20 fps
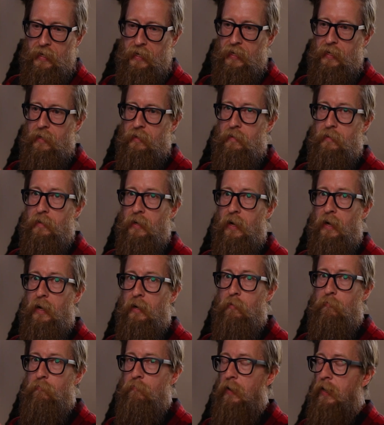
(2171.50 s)
And
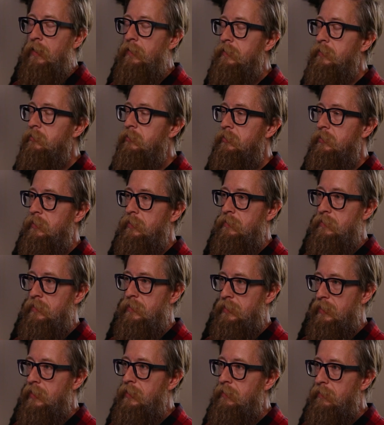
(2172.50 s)
I finally just
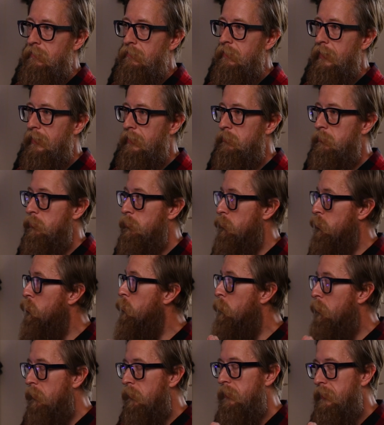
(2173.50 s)
conceded, like, do
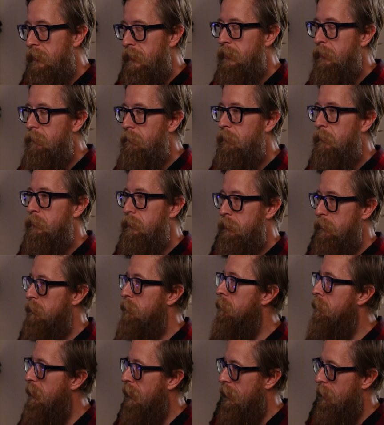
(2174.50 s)
you believe or do
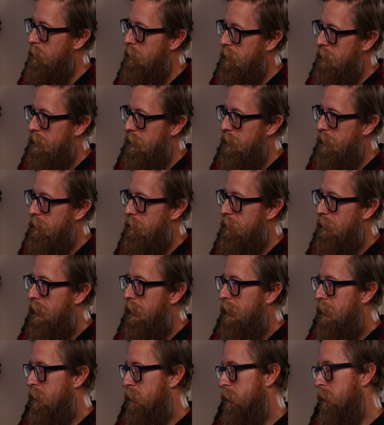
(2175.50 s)
you not believe?
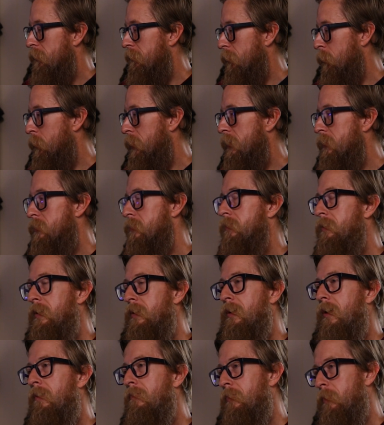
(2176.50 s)
It's sort of a piss or
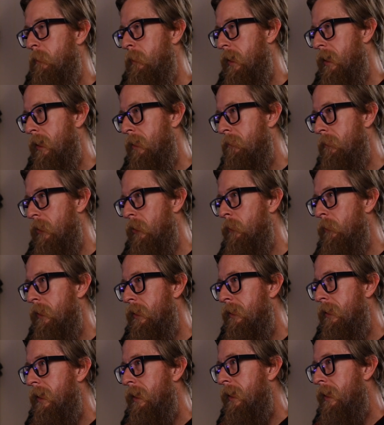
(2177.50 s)
get off the pot
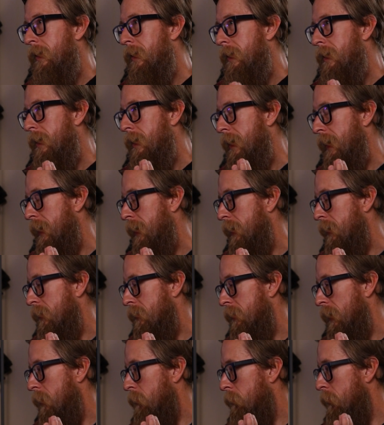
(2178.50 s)
moment.
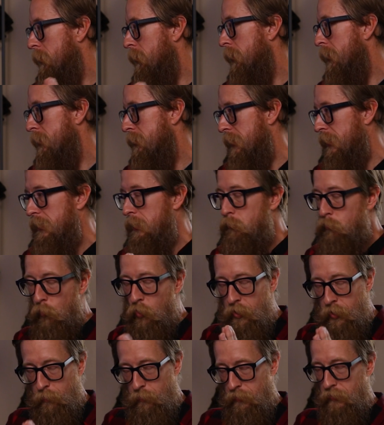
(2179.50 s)
And I realized I didn't
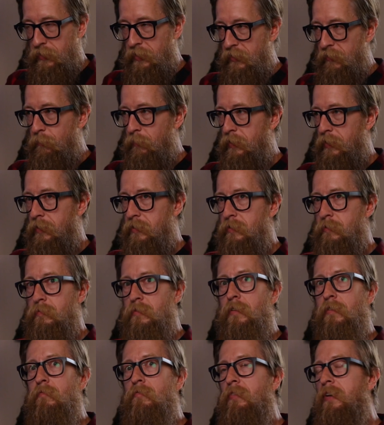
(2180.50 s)
want to believe because it
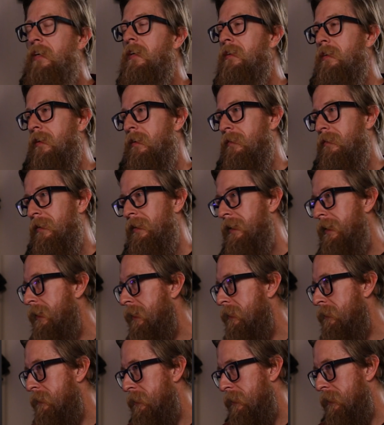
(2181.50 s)
was convenient and
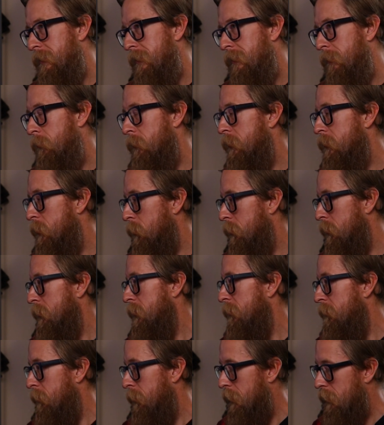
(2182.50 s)
easy. I wanted to
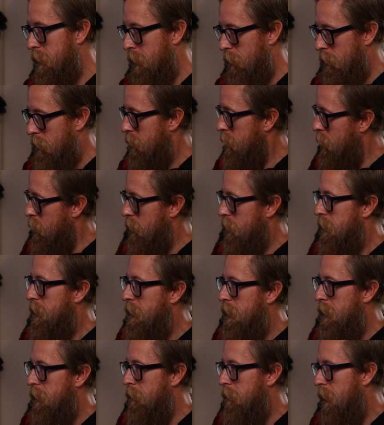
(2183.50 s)
believe because I want to
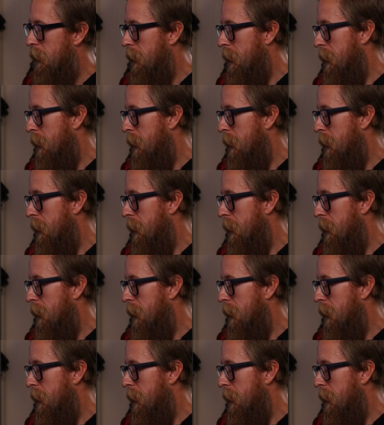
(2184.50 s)
believe.